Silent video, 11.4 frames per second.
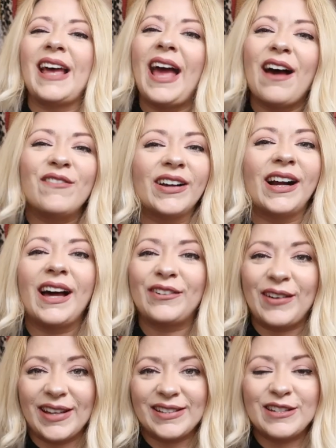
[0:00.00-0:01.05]
I haven't got
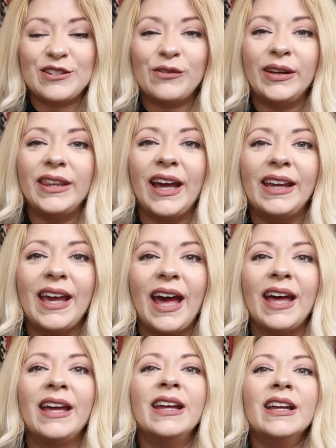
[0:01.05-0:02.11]
around to doing that yet.